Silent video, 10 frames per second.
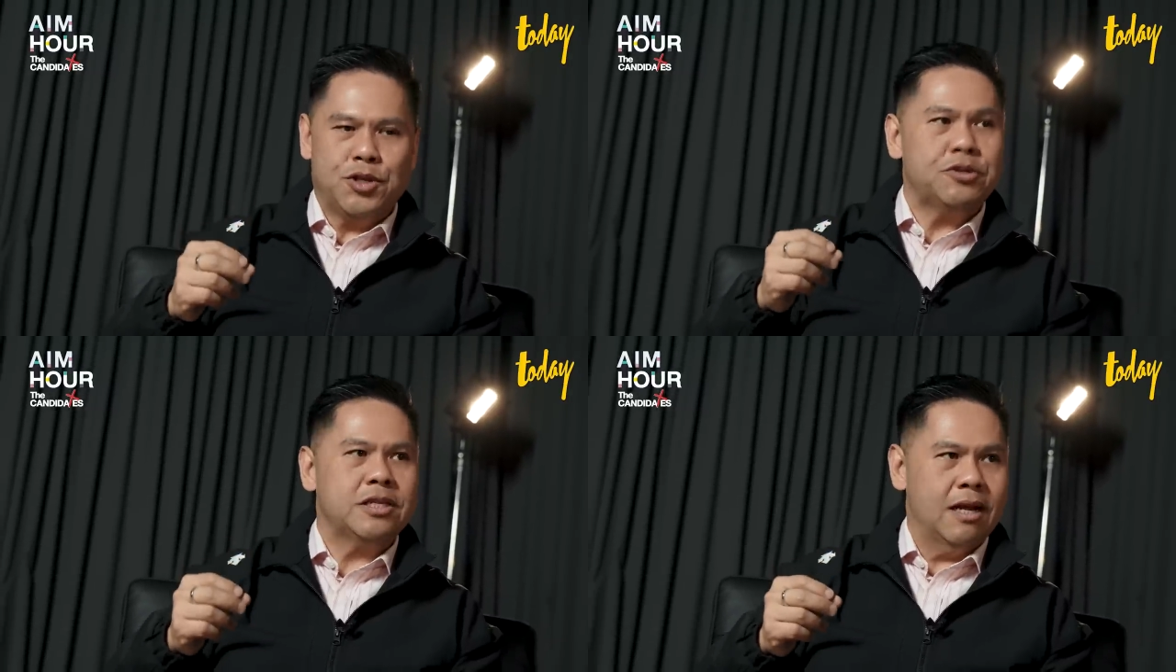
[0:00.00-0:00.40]

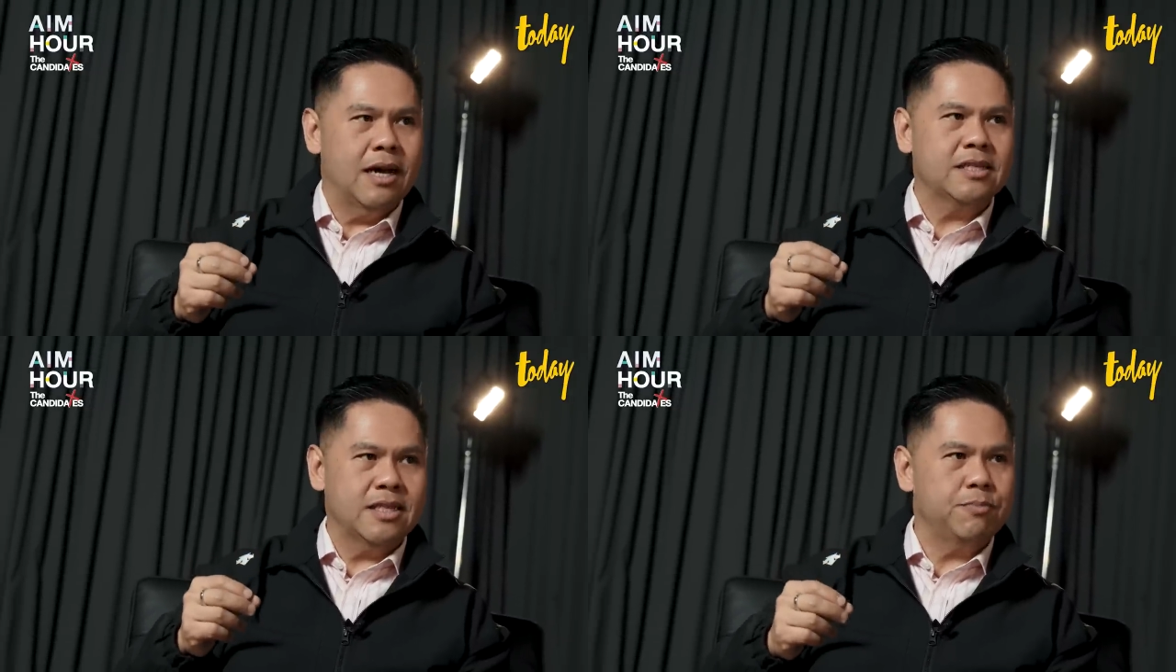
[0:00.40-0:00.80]

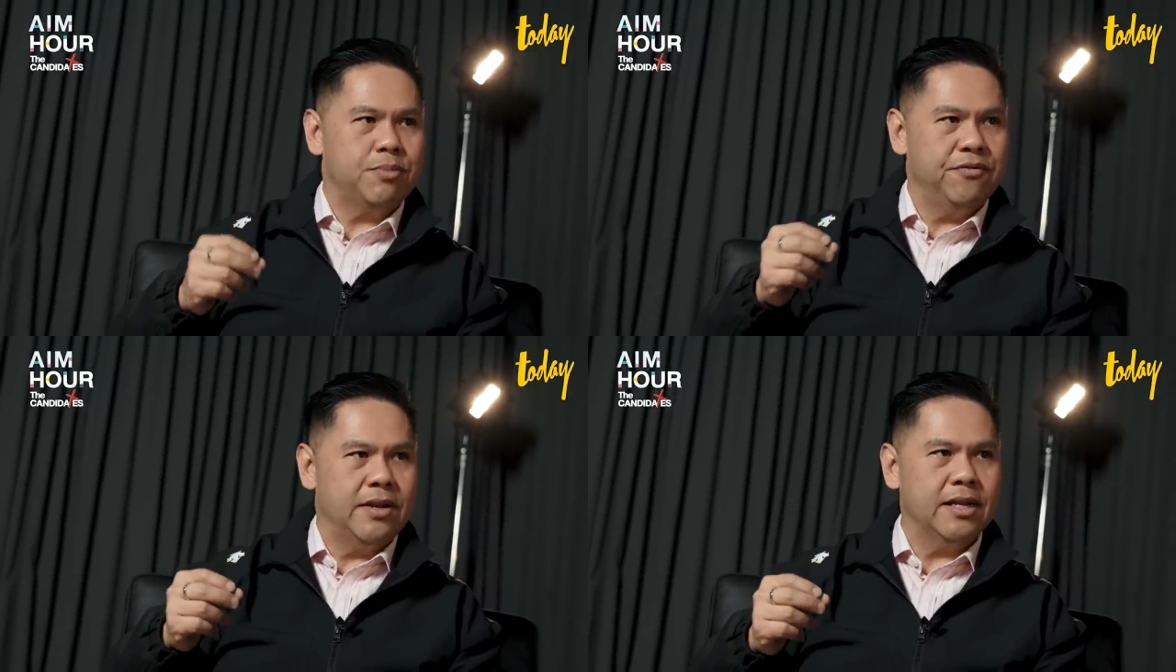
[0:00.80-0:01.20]
utilize such
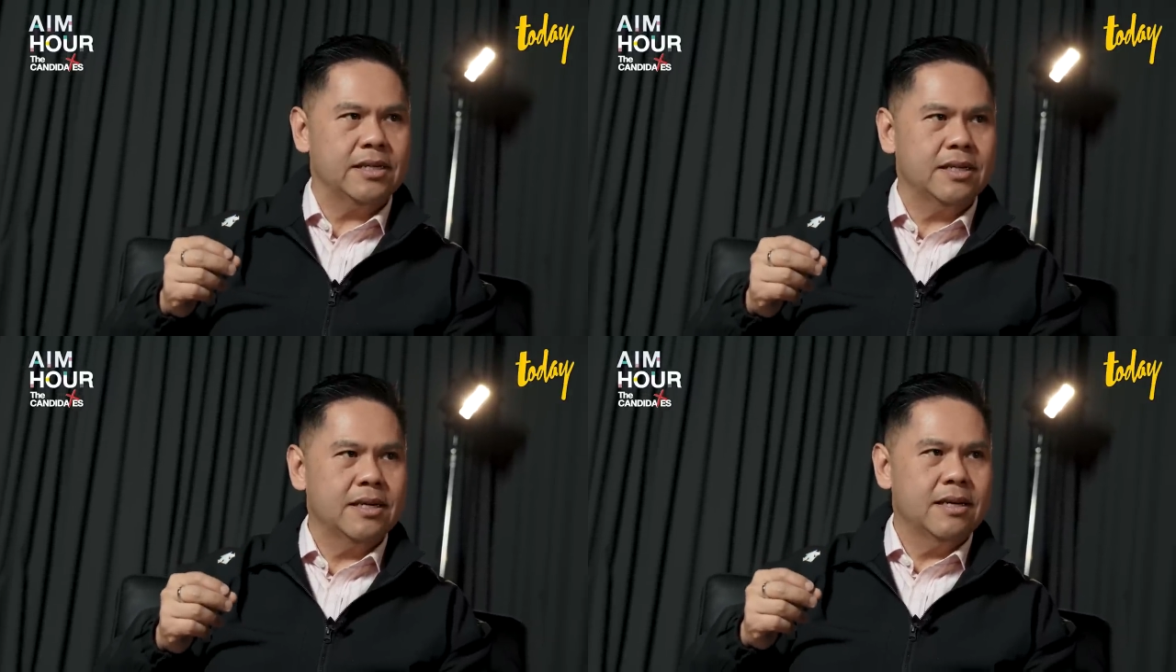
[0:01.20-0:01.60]

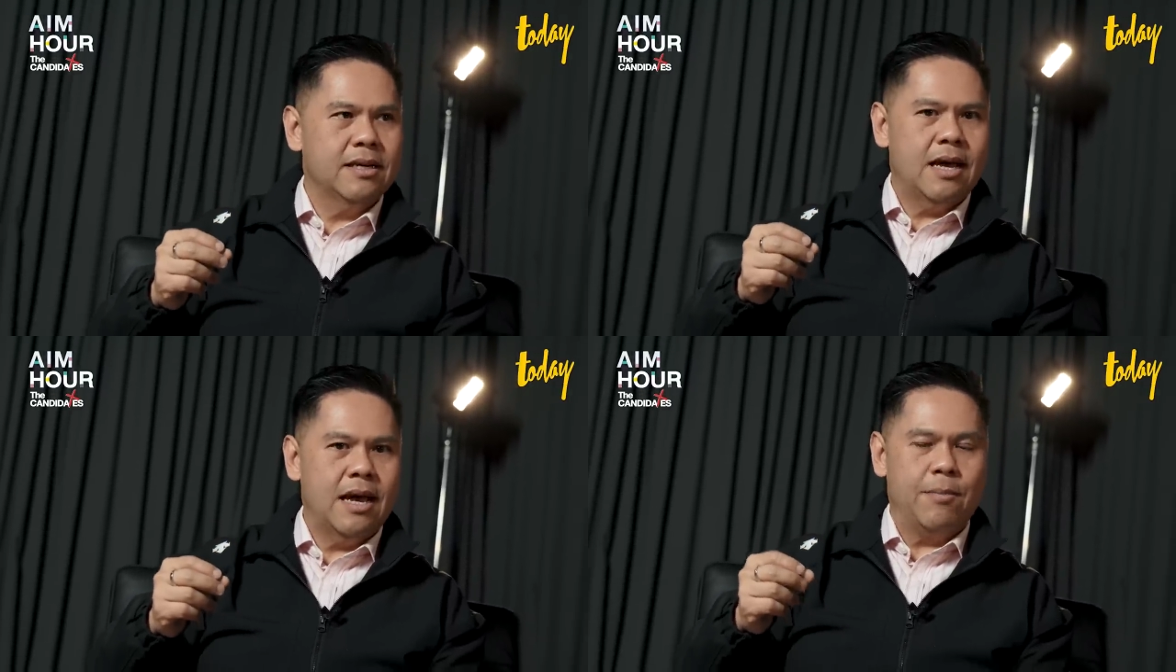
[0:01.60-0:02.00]
privilege.
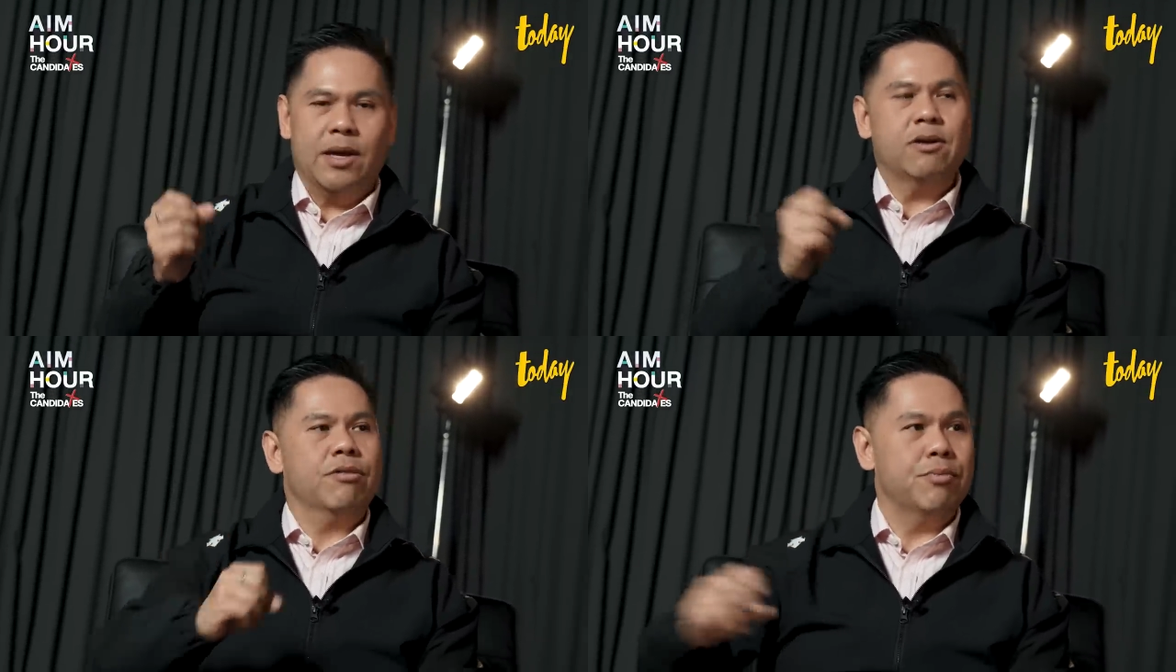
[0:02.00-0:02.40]
Am
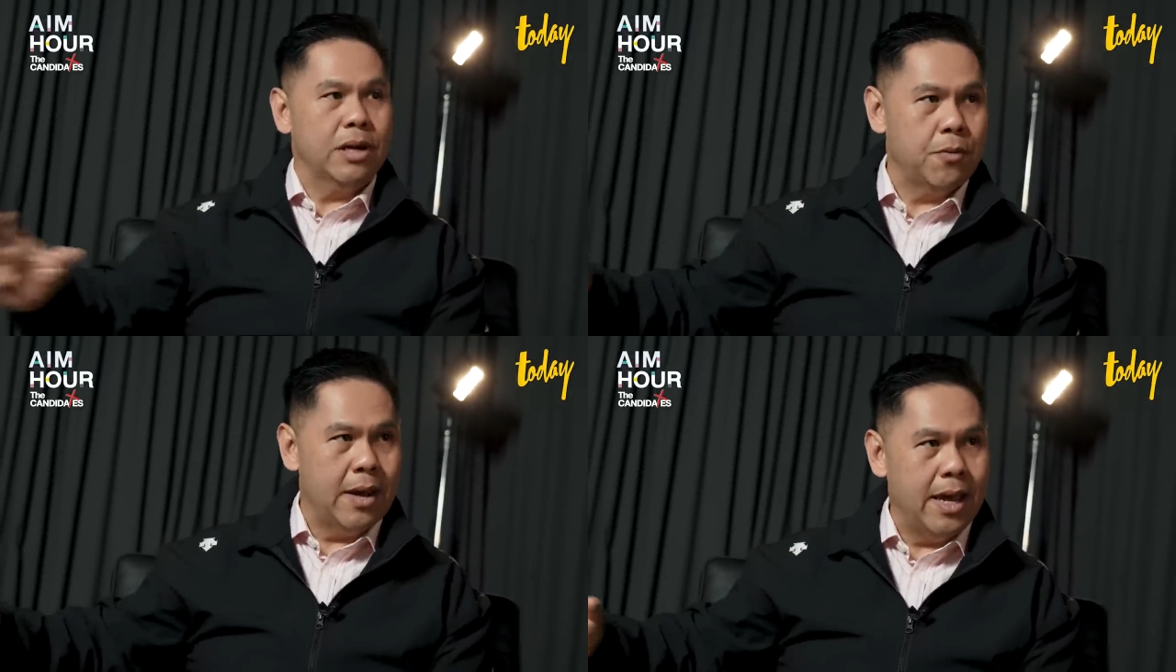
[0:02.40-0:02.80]
I going to throw
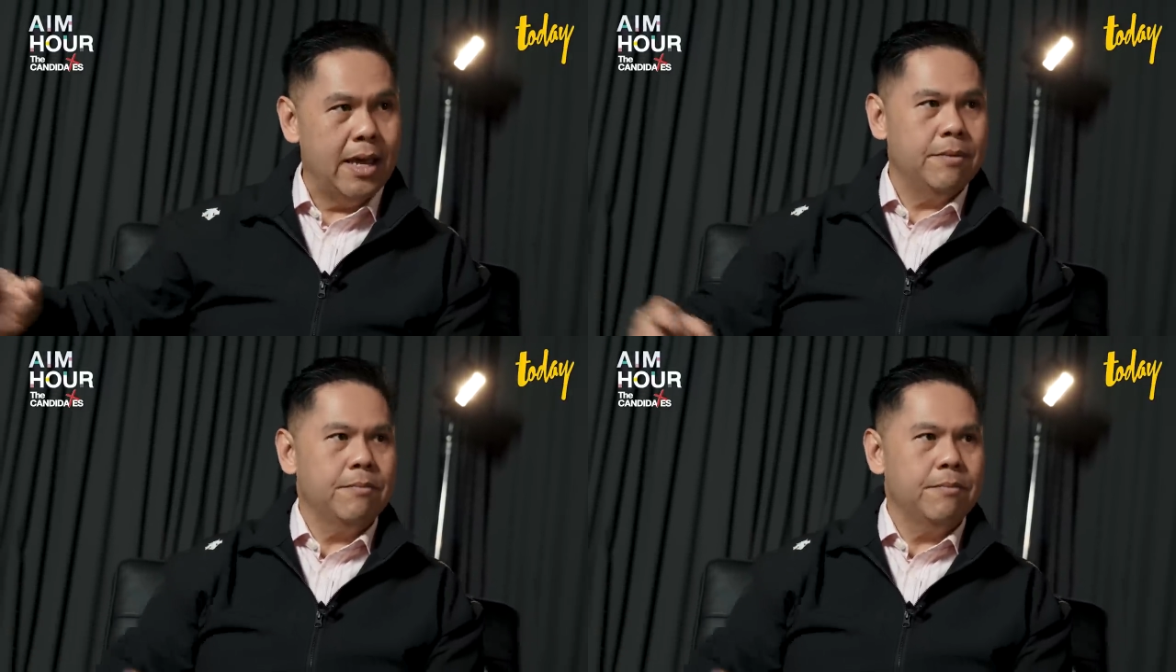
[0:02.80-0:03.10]
it away?